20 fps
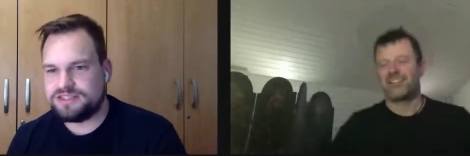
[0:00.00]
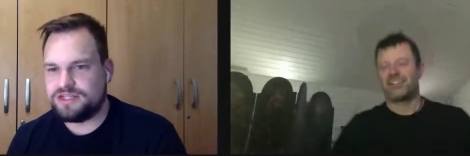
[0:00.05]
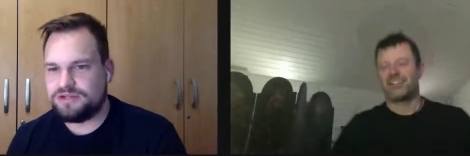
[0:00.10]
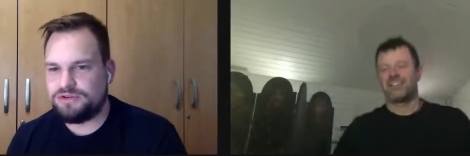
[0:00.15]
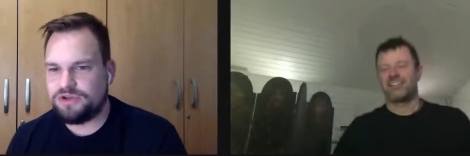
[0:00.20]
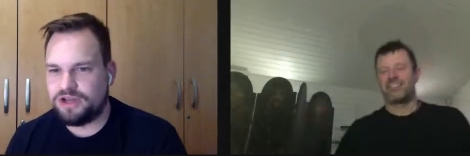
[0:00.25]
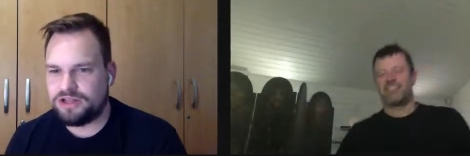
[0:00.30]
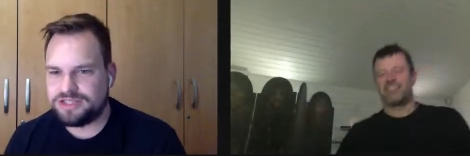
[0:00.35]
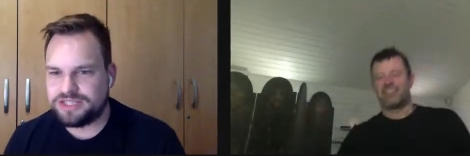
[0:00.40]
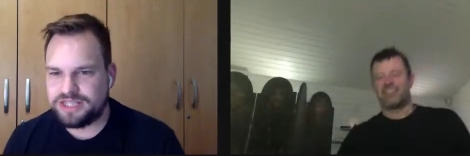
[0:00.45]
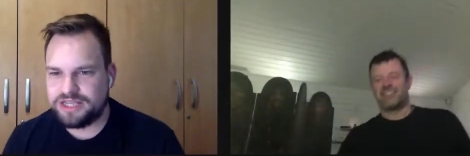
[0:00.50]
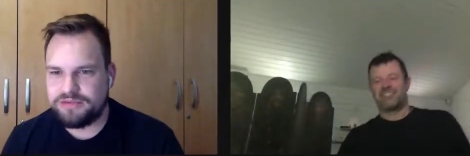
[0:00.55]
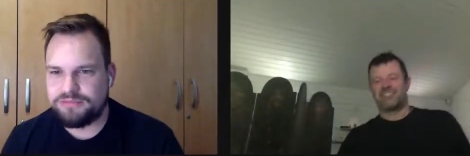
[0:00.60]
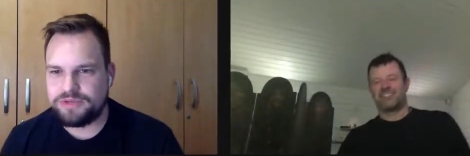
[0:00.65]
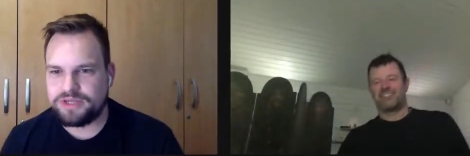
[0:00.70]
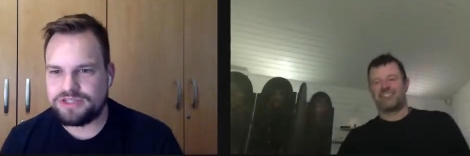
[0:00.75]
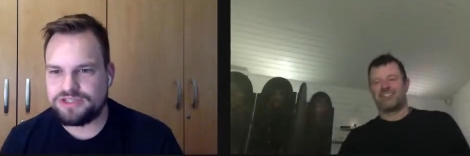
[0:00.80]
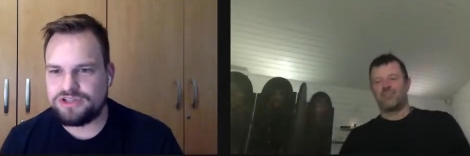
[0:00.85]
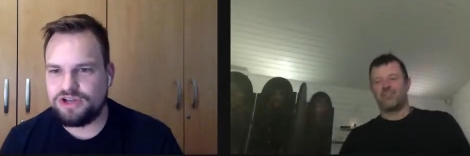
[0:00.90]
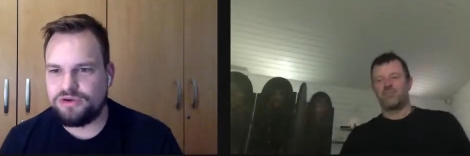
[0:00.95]
Speaker 1: Still got
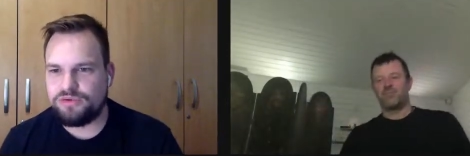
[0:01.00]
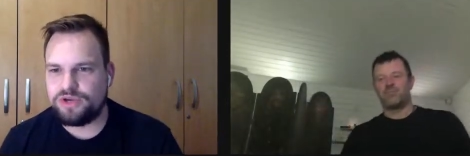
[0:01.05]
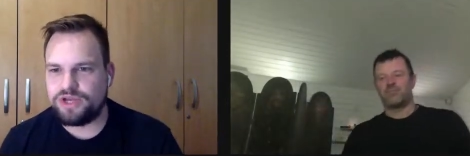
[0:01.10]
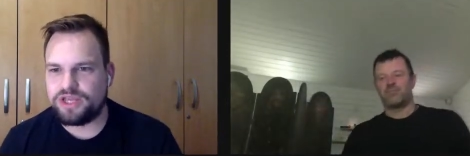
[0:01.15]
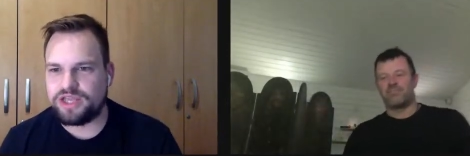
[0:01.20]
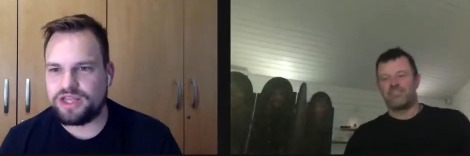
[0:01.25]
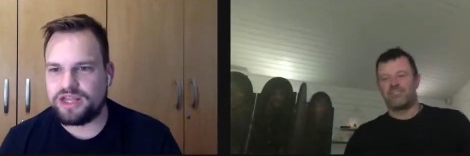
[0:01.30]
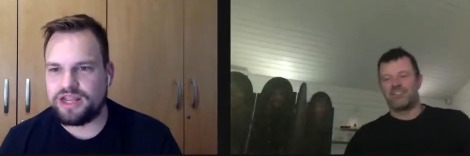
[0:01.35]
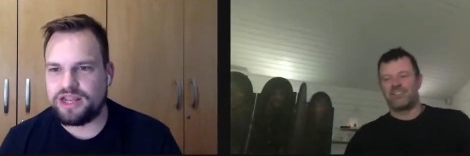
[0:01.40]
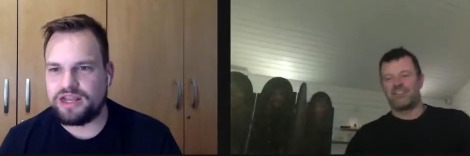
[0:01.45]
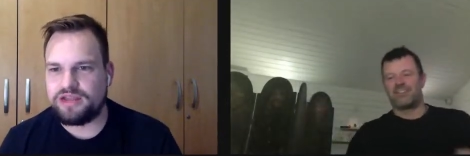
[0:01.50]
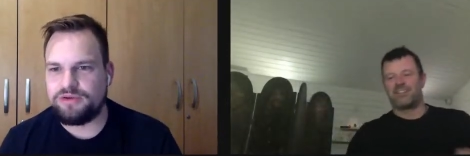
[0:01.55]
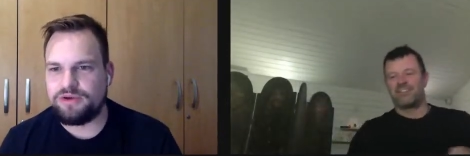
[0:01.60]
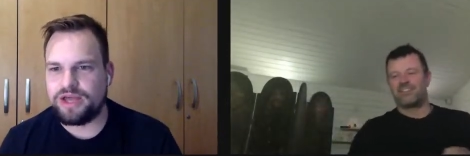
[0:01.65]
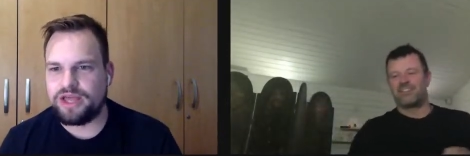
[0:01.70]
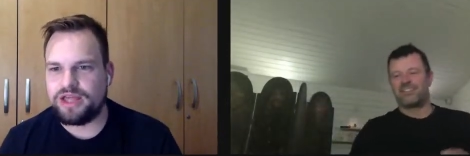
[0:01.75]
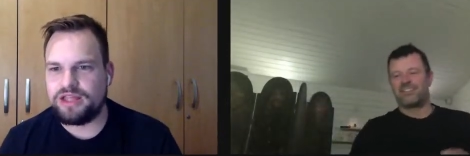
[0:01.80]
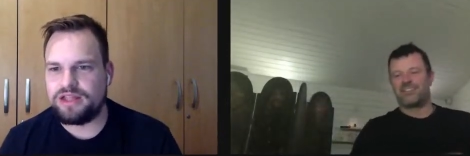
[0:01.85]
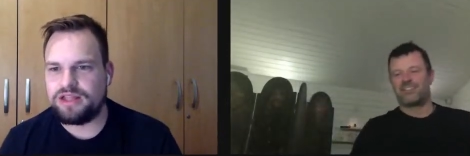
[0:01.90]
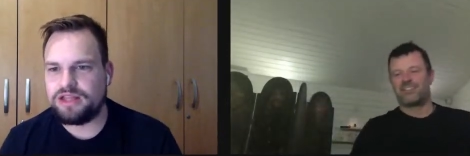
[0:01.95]
it, but oh. it's not working
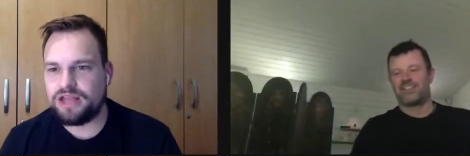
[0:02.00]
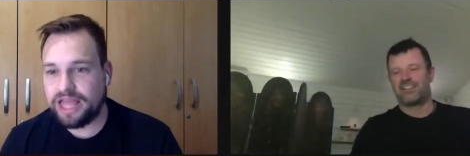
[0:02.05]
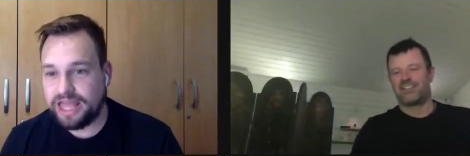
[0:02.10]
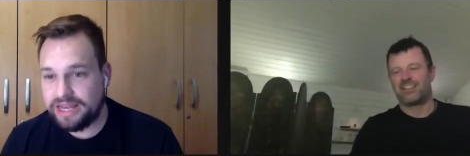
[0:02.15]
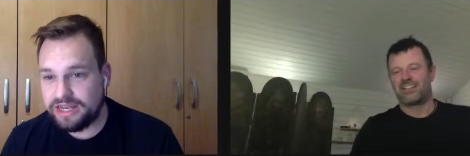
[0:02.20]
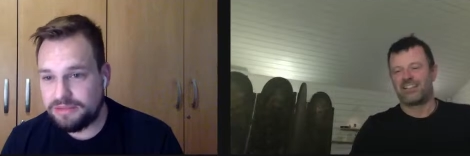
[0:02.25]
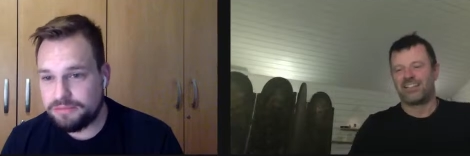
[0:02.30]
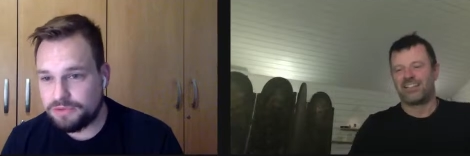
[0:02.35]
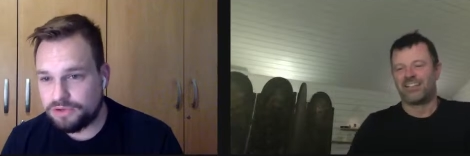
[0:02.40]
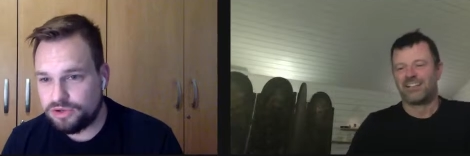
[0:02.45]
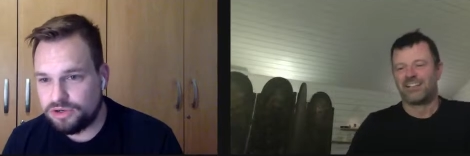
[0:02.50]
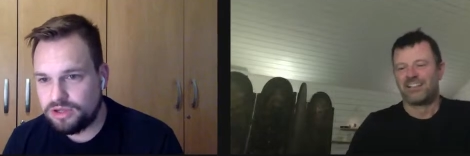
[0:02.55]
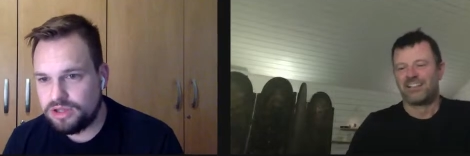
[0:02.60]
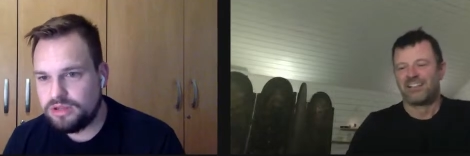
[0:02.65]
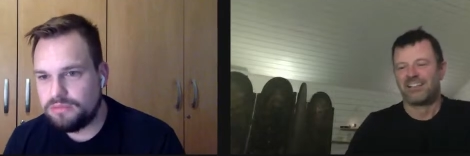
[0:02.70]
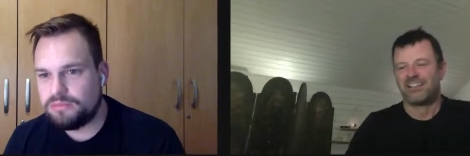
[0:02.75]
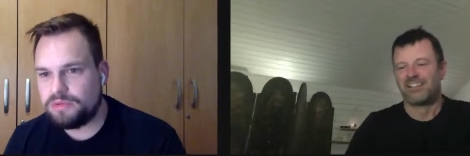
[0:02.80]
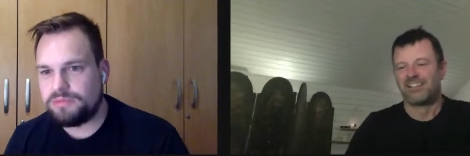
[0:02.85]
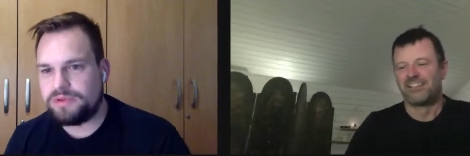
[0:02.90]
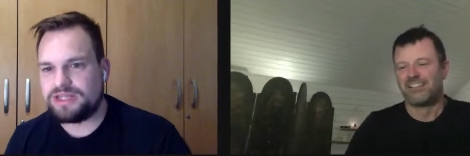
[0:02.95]
anywhere
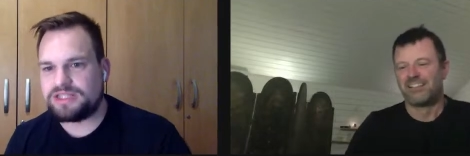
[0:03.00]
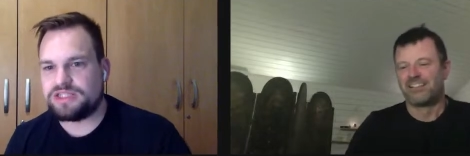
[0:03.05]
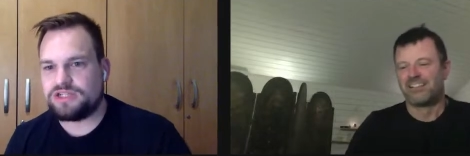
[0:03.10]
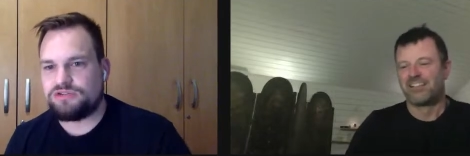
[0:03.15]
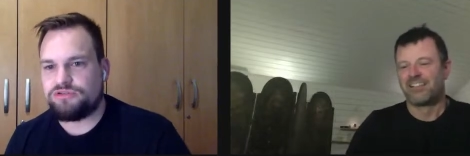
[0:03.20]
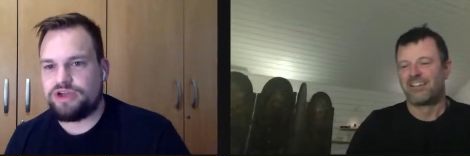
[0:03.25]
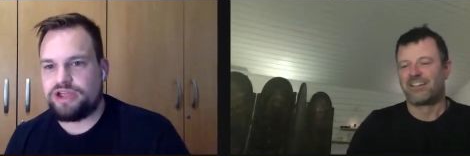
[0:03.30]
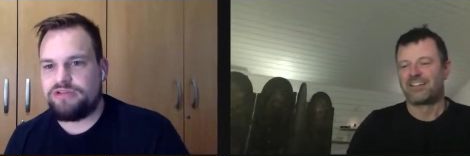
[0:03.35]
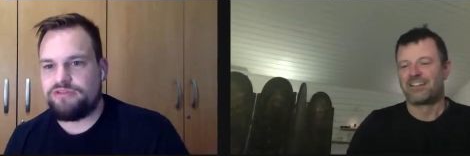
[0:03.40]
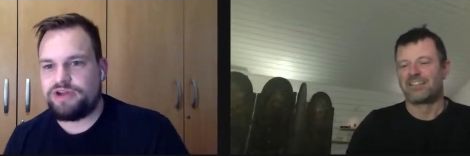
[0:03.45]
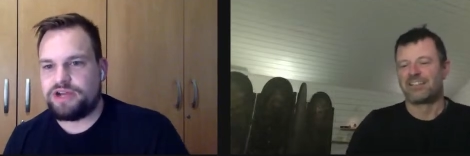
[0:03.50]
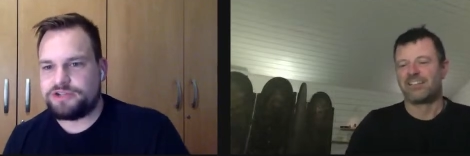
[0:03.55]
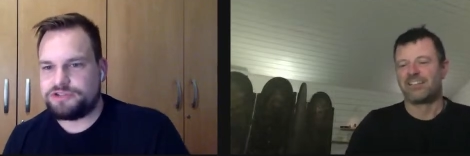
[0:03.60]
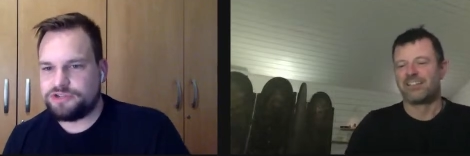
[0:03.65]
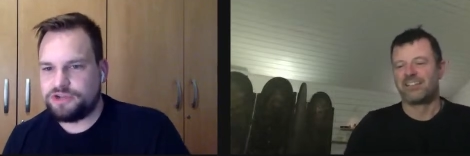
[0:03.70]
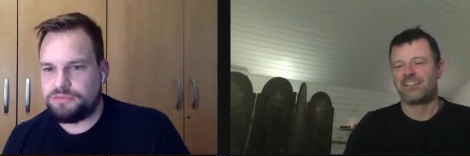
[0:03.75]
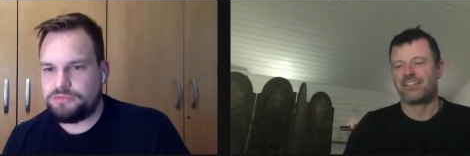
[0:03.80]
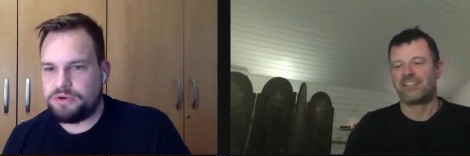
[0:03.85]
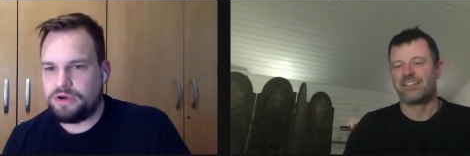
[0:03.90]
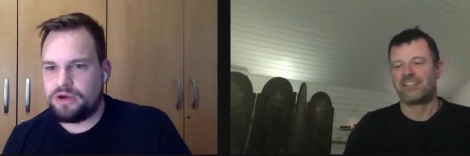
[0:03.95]
anymore. But makes a great
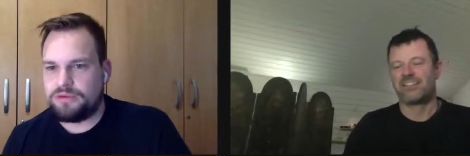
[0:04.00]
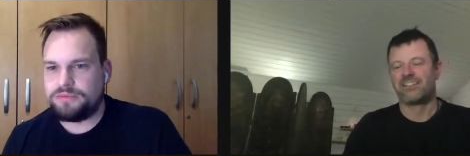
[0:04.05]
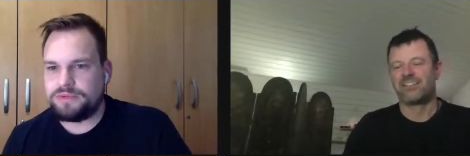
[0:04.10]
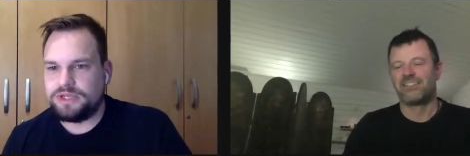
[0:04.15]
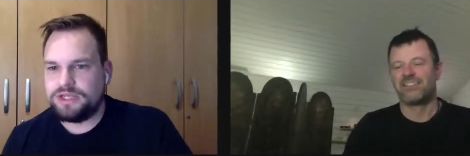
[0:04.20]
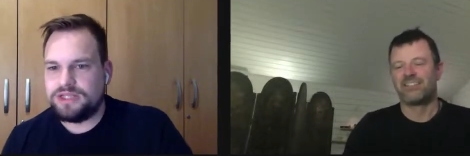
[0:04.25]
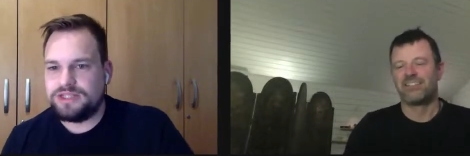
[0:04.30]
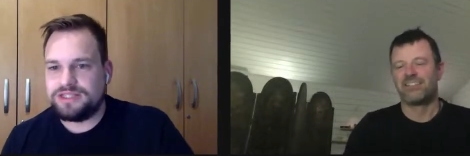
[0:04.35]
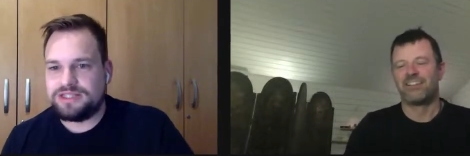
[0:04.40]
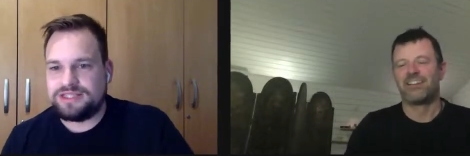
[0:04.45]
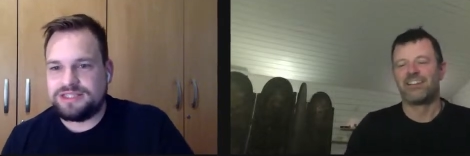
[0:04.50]
retro prop.